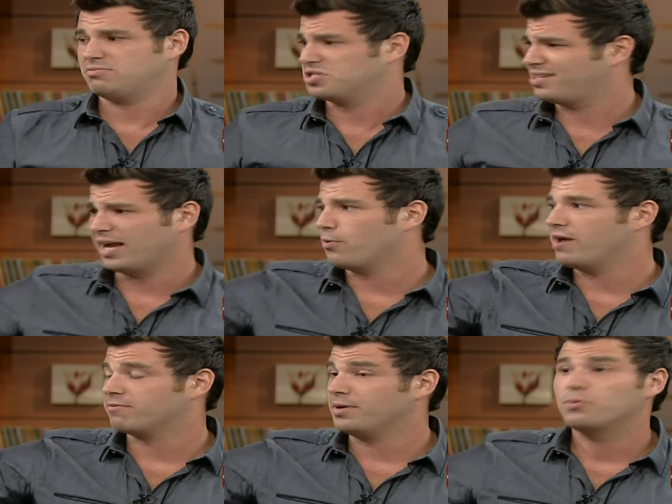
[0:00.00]
just get
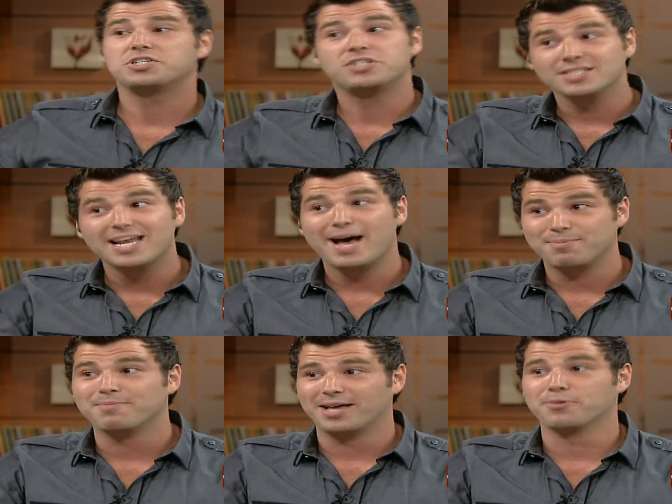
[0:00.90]
away from me, which doesn't
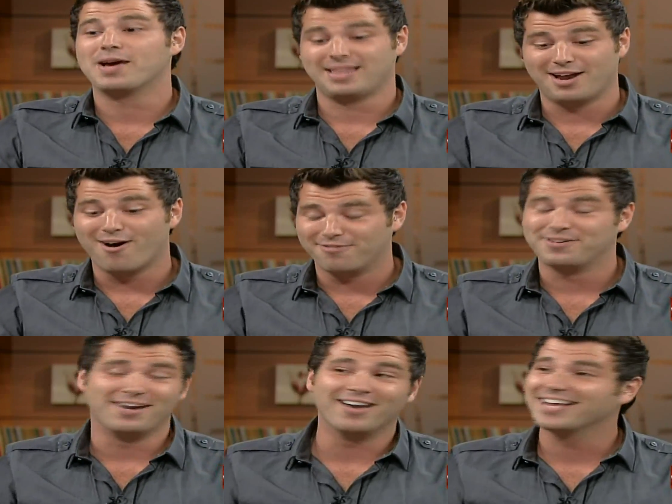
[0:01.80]
happen, by the way, that
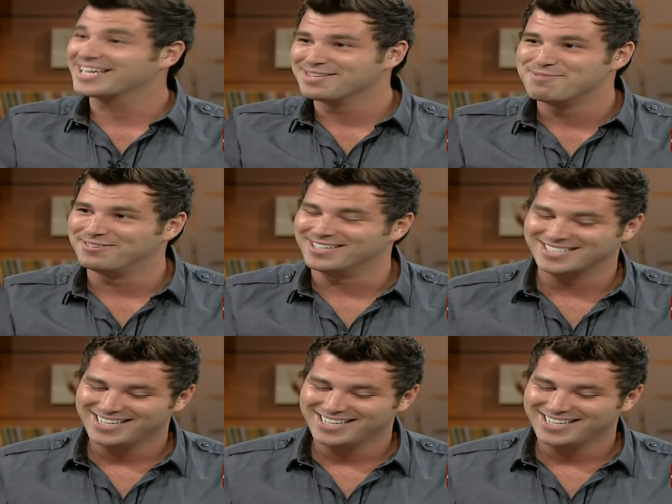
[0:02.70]
often, not like in the movies.